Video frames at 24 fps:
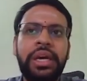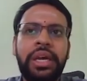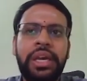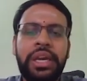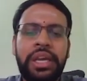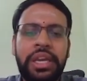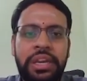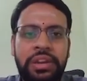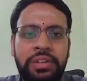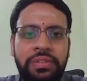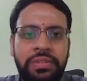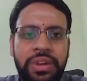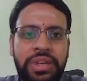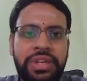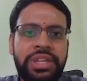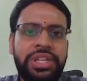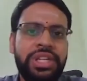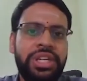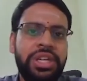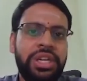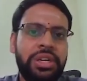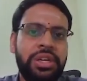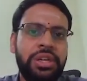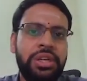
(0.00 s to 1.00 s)

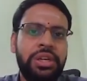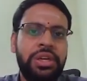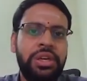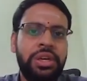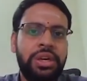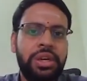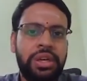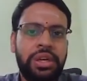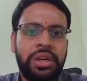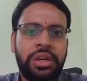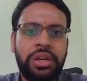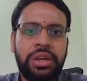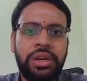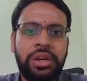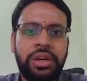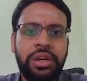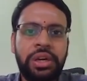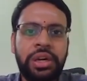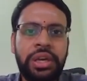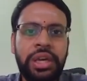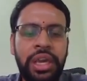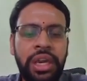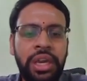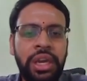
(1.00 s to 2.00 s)
invention
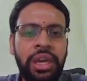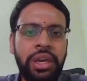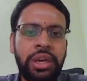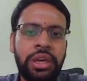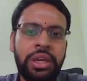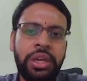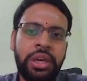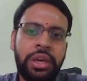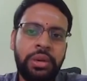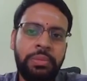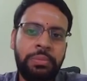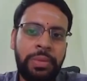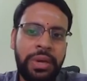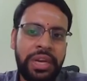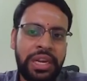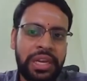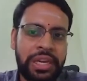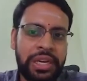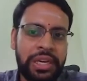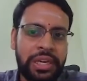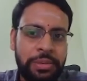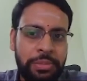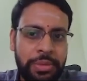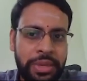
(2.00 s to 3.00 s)
in
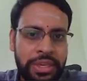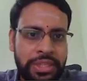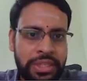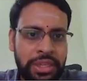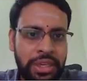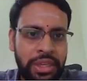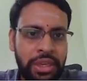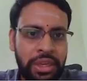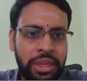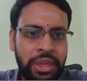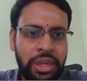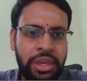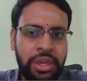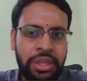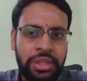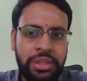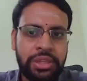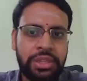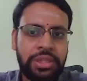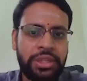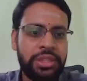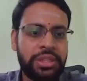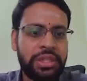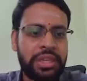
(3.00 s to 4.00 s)
medical imaging.
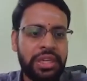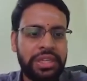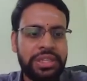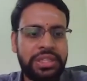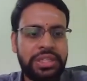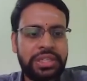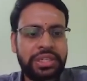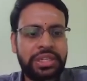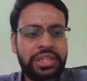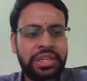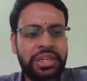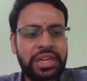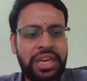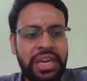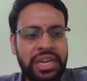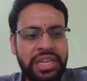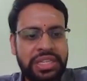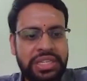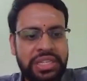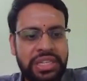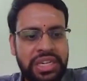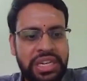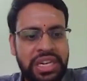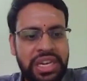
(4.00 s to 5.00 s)
This is considered as
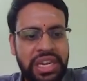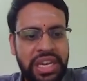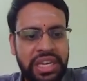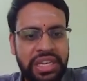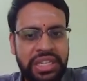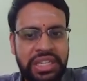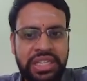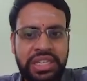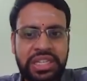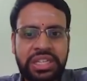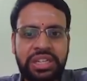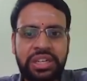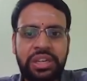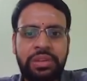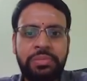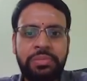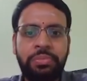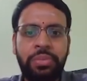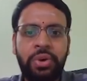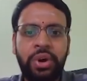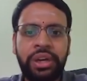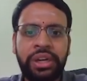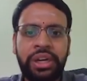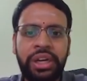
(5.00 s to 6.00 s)
the next
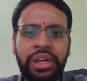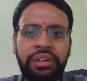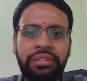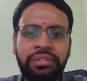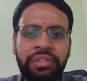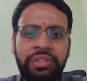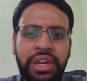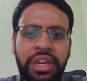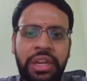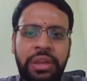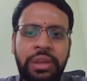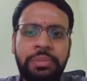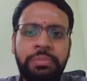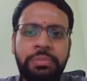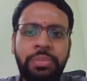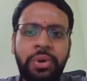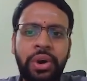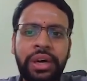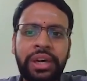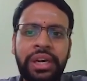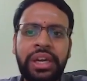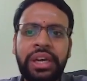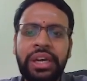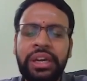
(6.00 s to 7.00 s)
important, very
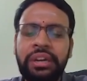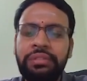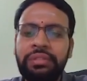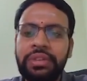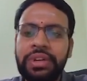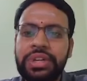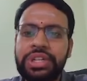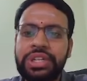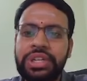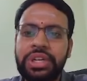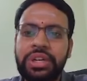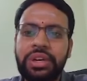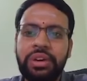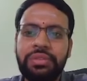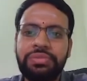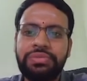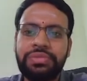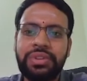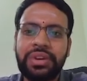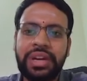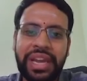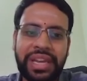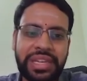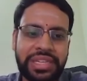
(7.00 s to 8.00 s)
important invention
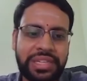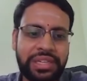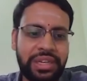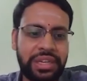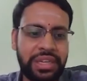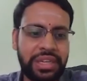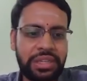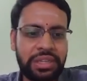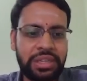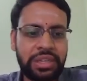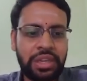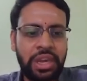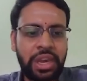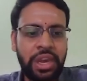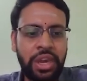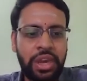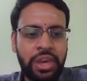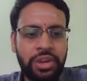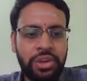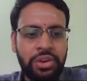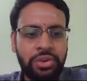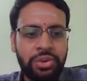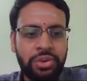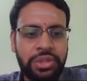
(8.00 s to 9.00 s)
after X-rays.
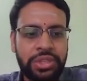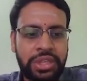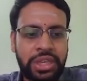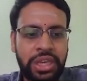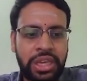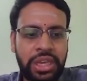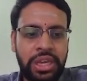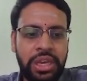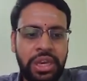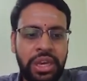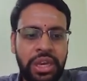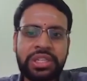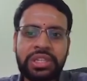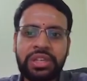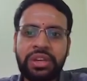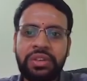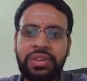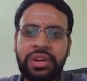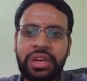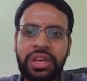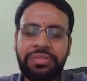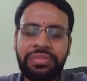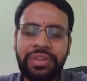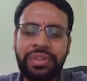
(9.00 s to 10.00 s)
You could see
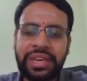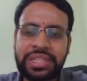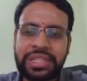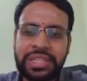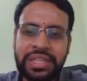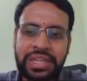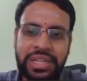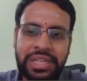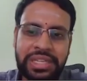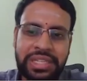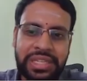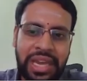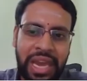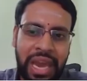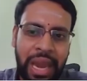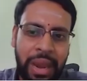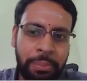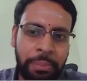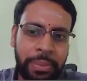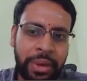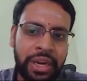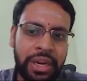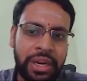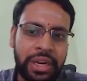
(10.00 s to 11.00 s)
discovery of X-rays
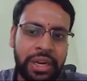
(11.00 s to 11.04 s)
happened